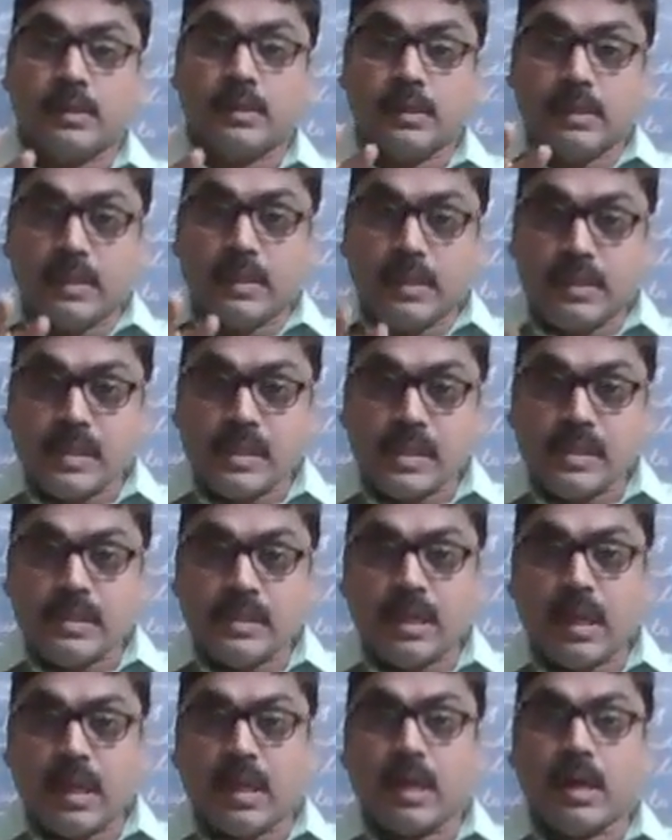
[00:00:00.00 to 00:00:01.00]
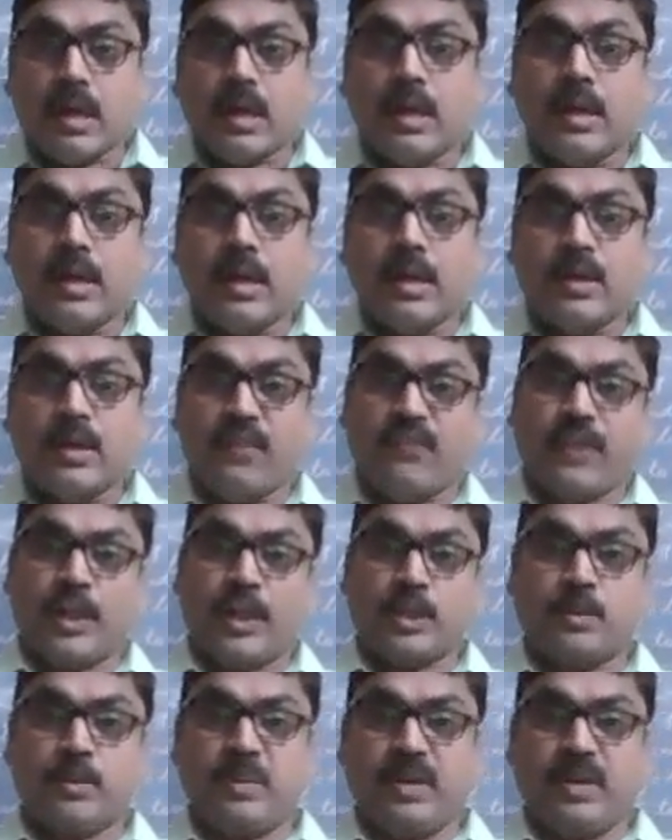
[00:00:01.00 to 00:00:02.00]
This is the
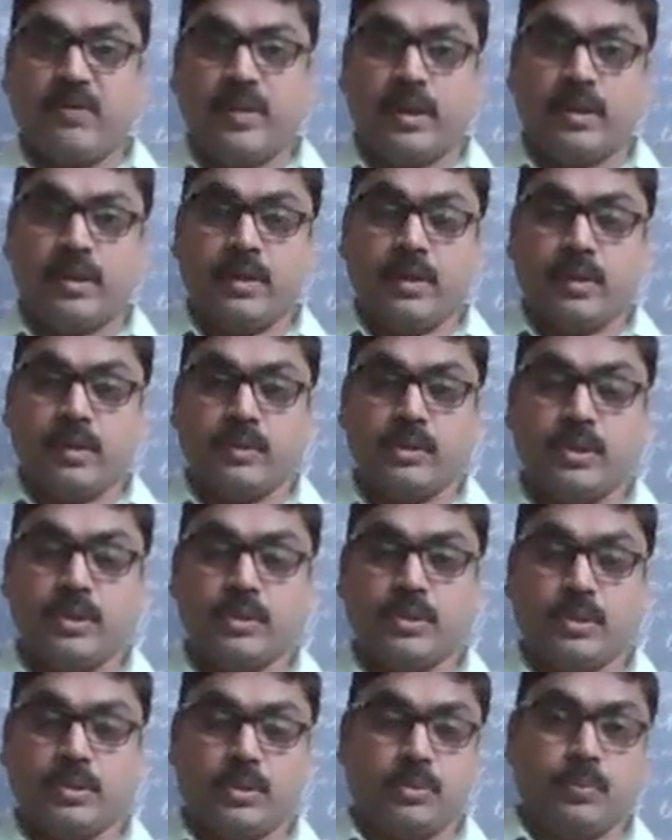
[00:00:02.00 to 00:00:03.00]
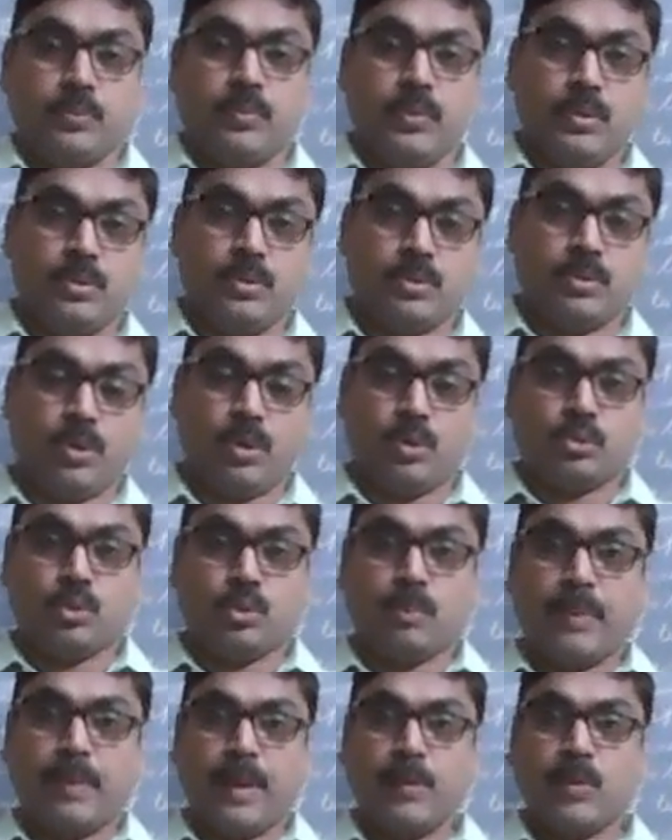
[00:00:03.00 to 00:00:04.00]
difference between these two. So
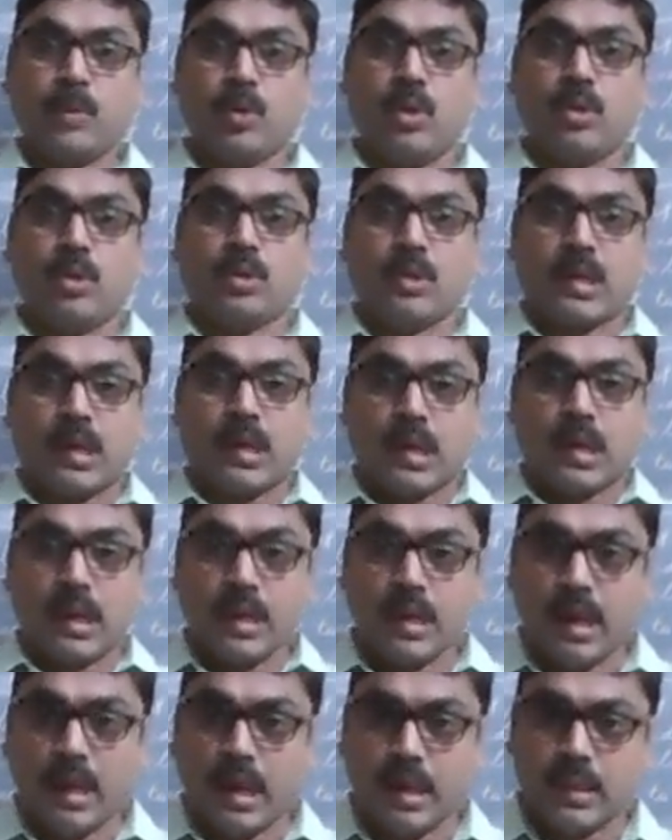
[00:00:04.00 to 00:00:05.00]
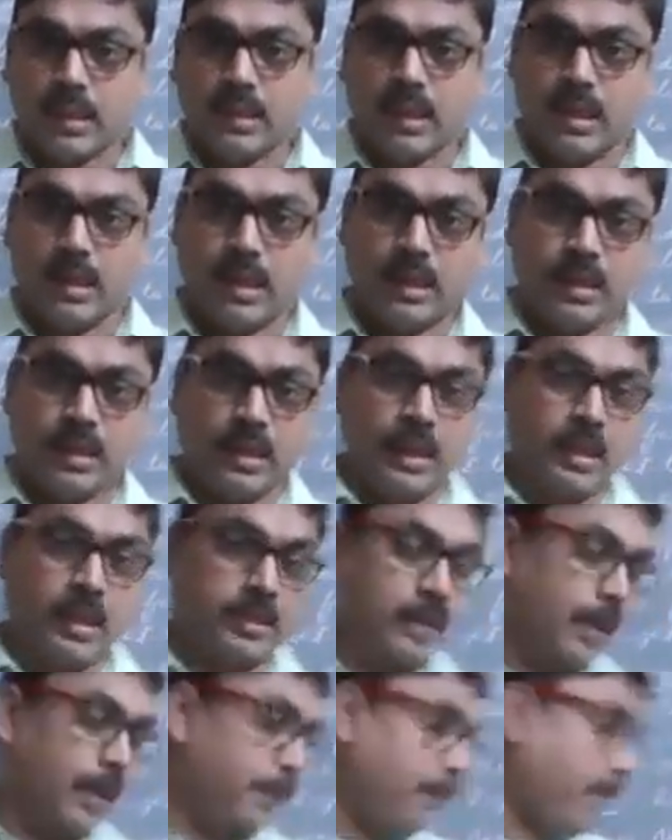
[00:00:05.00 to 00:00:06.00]
Supreme Court cleared that
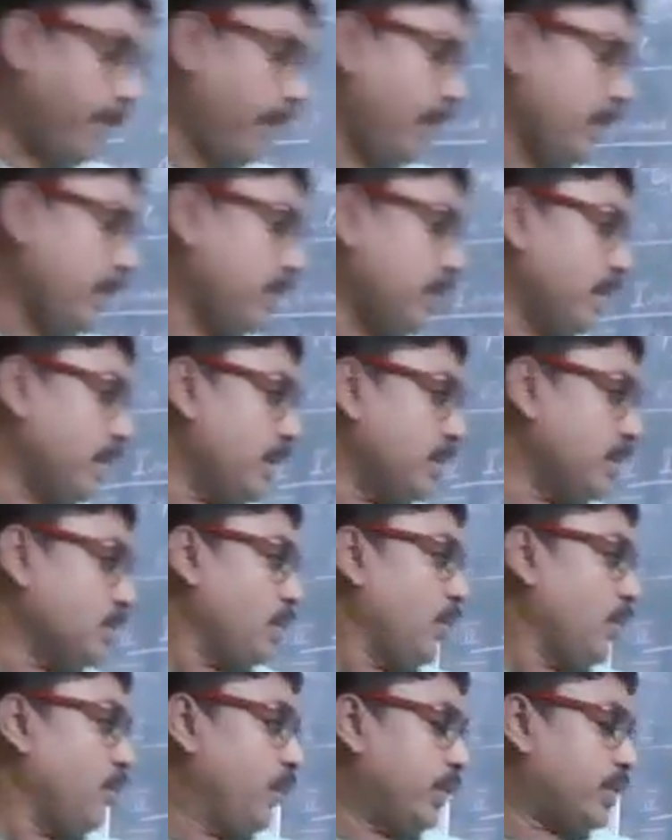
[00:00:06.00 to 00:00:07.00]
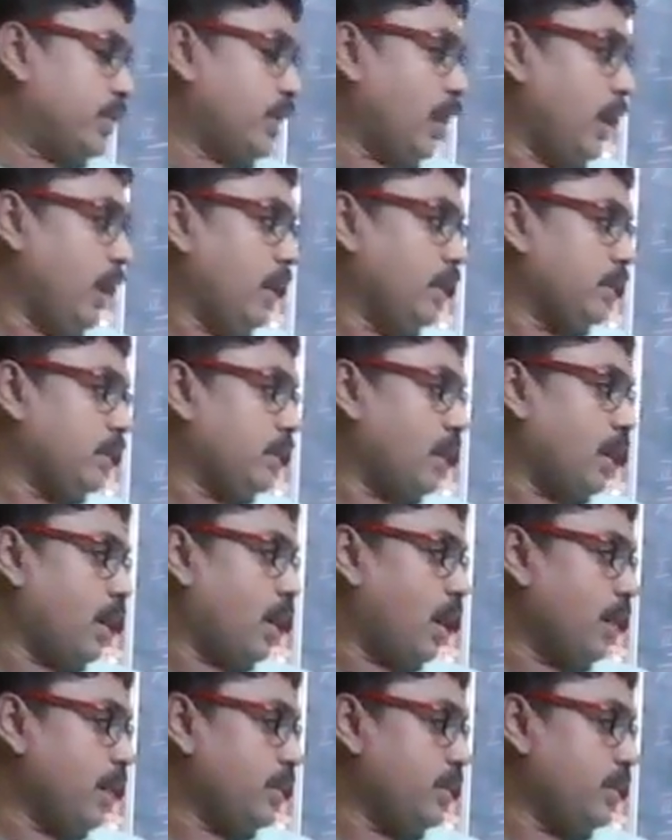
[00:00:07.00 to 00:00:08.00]
the phrases which are in
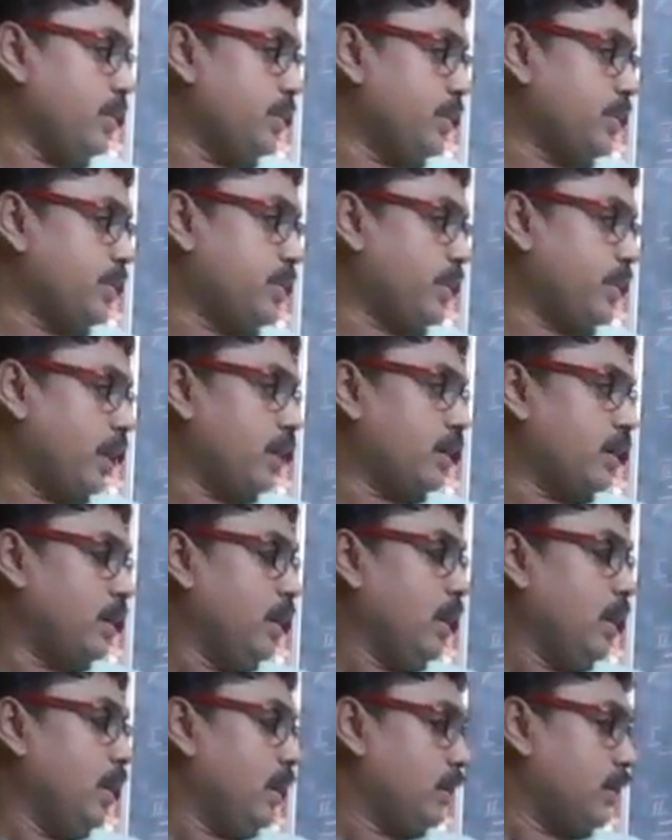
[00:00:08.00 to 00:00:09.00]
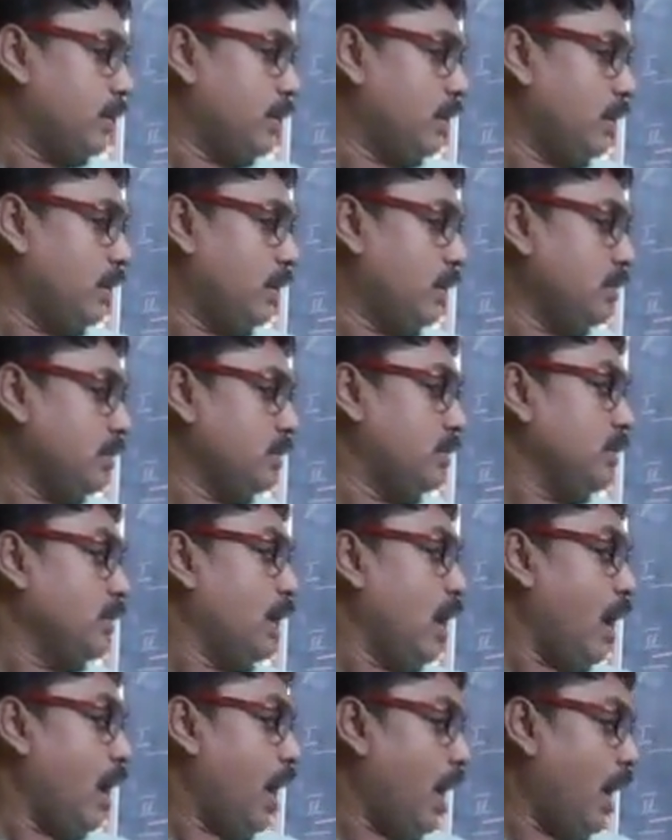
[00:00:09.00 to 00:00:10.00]
the Constitution,
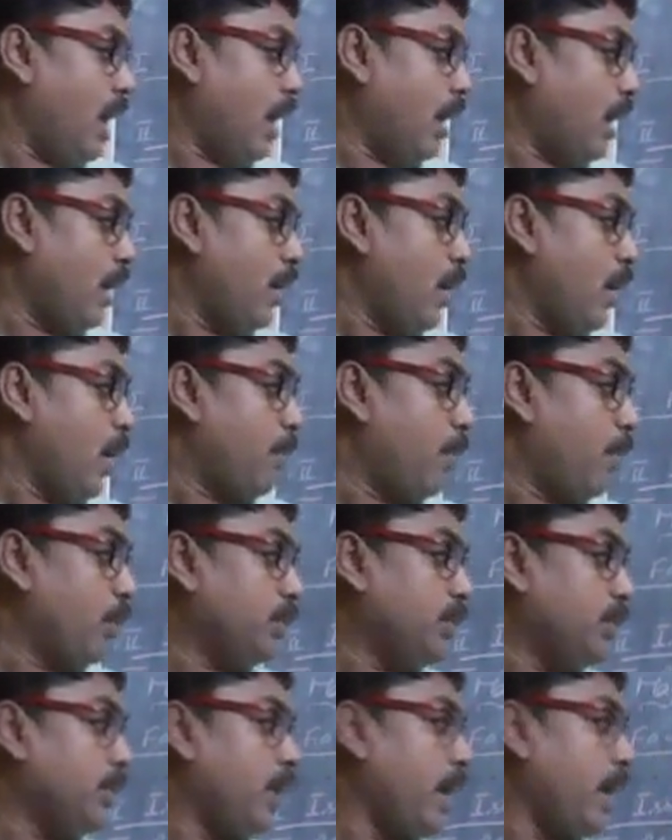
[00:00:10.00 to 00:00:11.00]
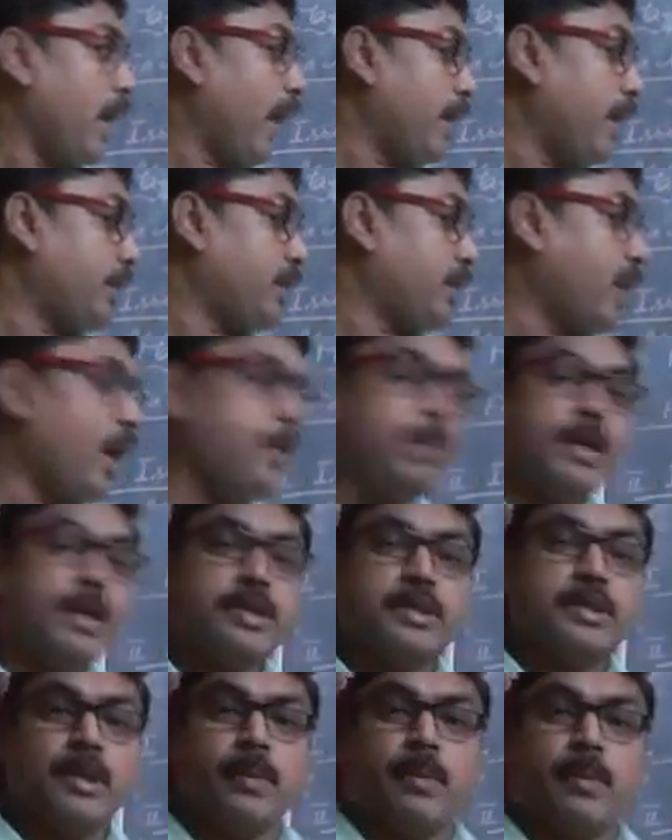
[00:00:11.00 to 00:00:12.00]
those are procedure
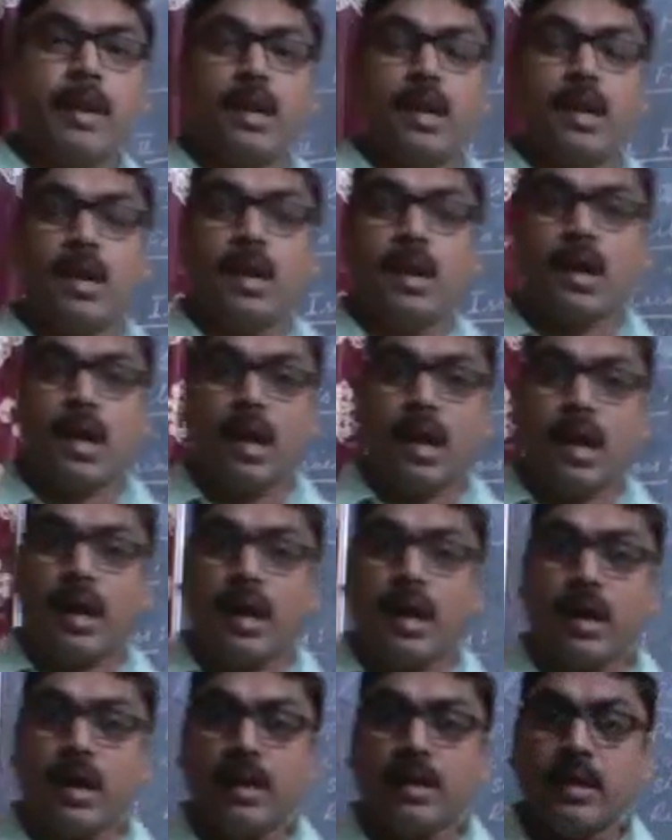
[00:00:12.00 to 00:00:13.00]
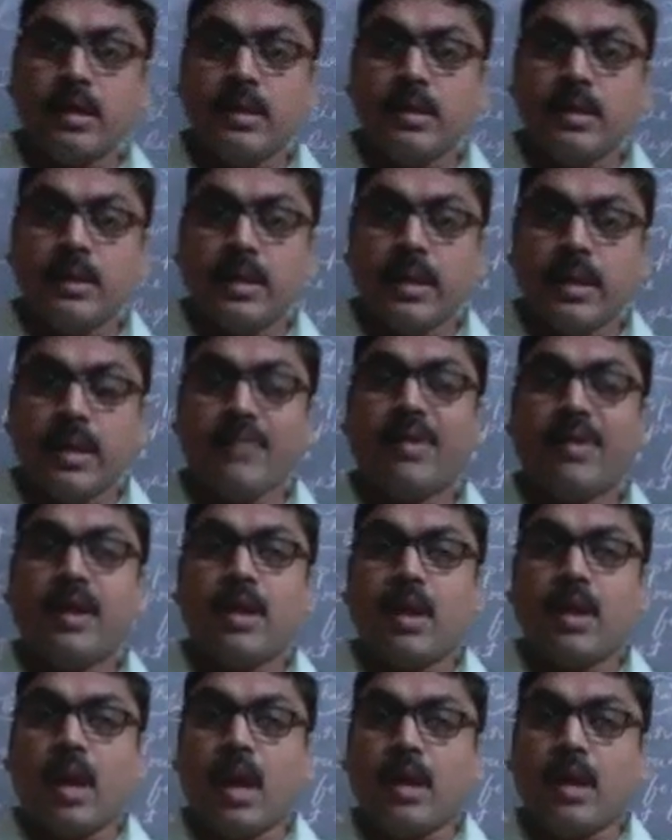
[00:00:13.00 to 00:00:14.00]
established by law, even
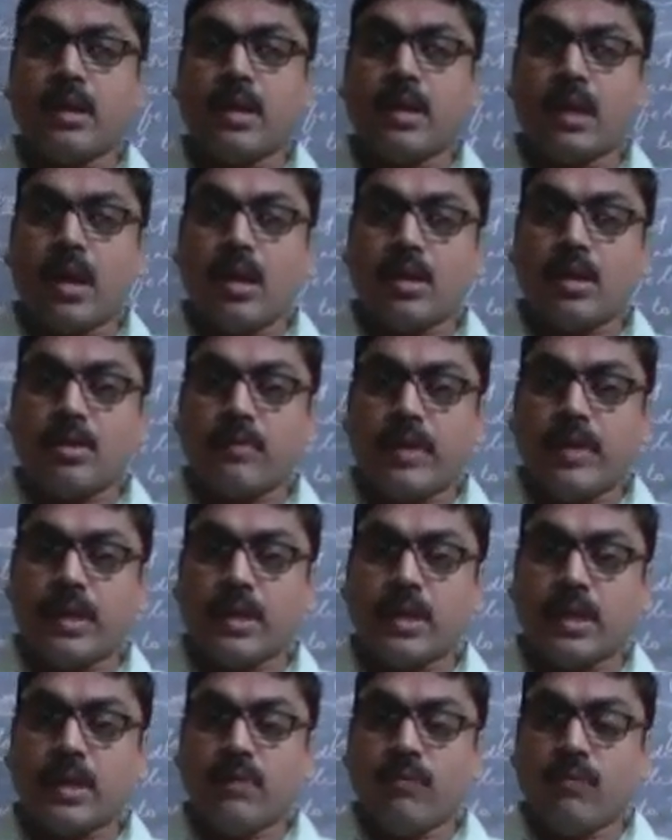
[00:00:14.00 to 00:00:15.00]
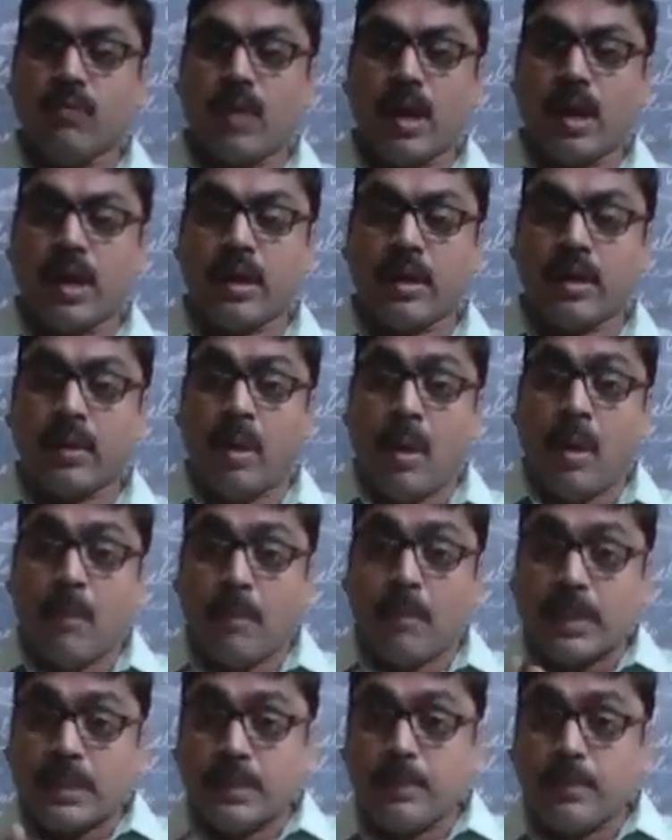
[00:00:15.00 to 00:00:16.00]
in Article 21
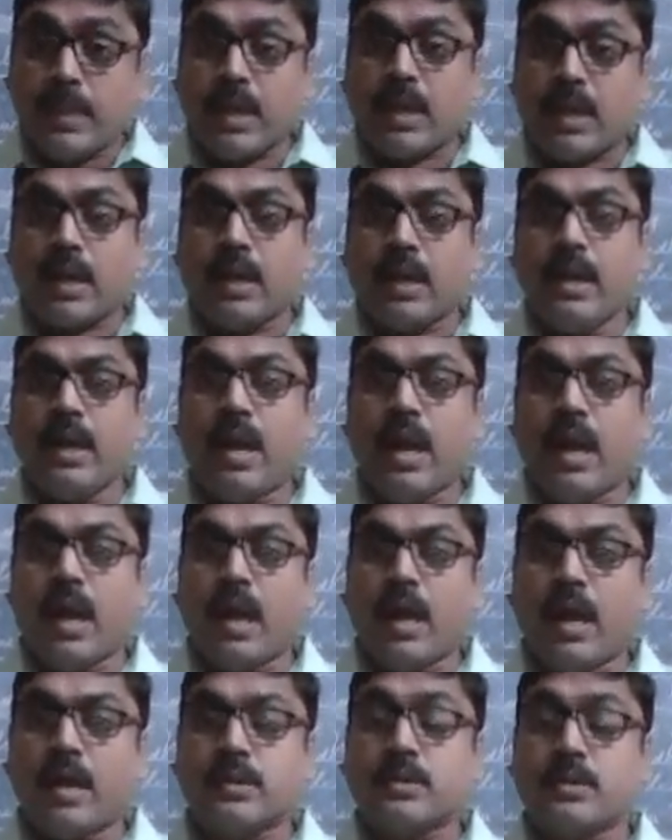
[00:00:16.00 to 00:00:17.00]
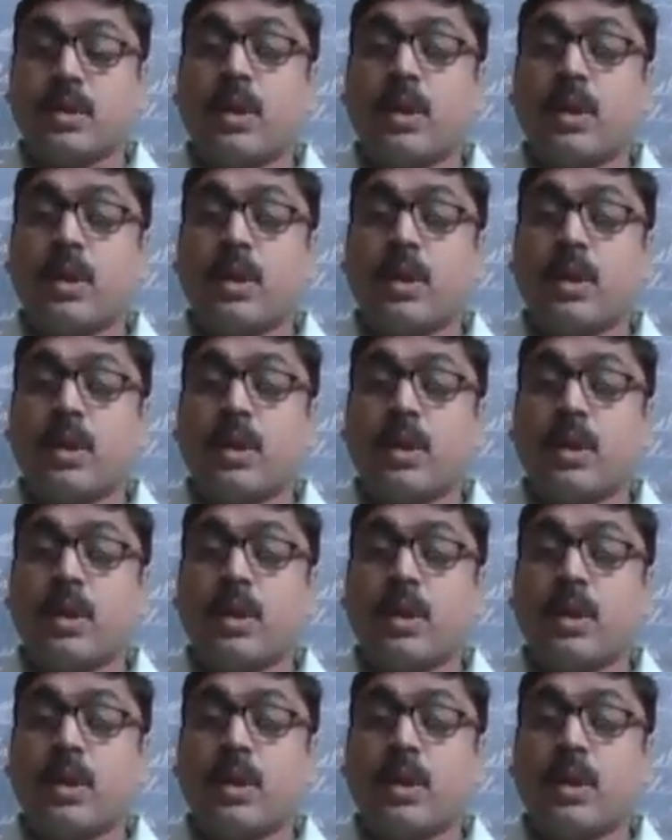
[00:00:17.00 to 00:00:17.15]
must be read as